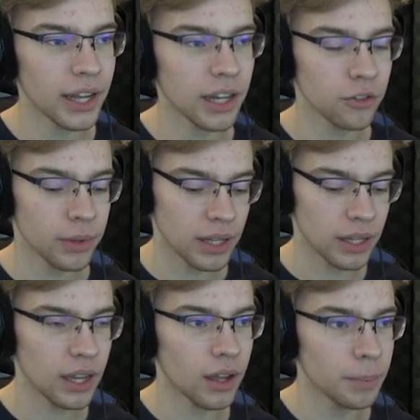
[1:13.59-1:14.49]
I guess we
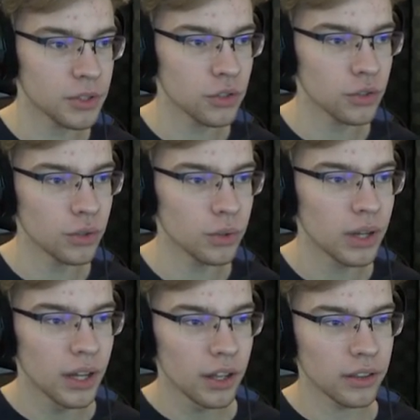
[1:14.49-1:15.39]
can get up
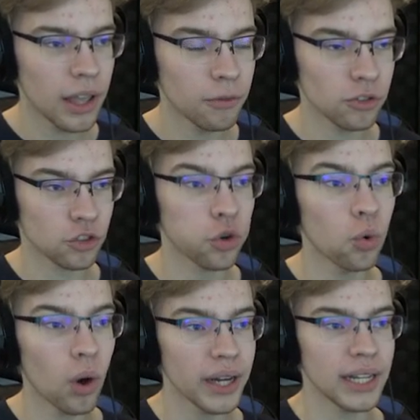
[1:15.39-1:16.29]
to level
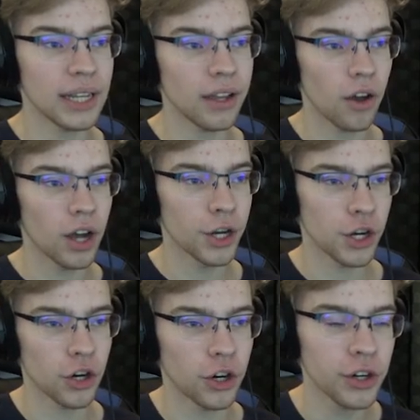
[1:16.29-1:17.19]
20
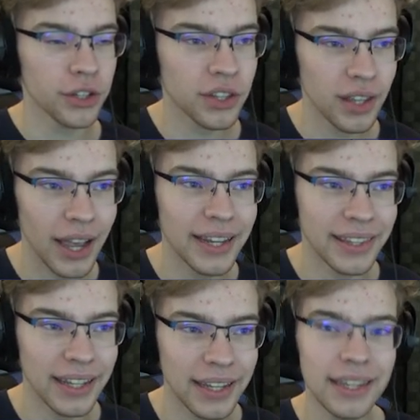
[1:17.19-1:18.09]
on Earth, I
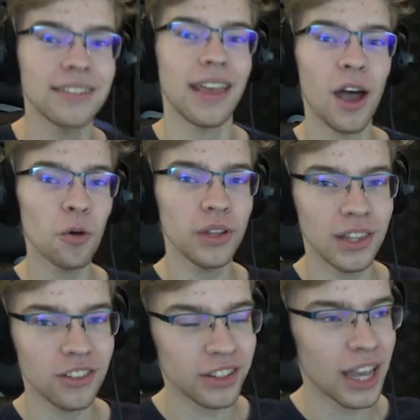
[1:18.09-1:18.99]
think is how
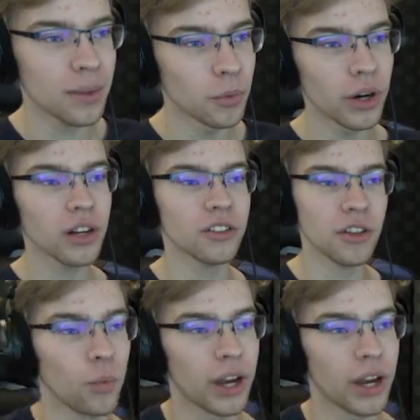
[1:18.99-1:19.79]
this game works.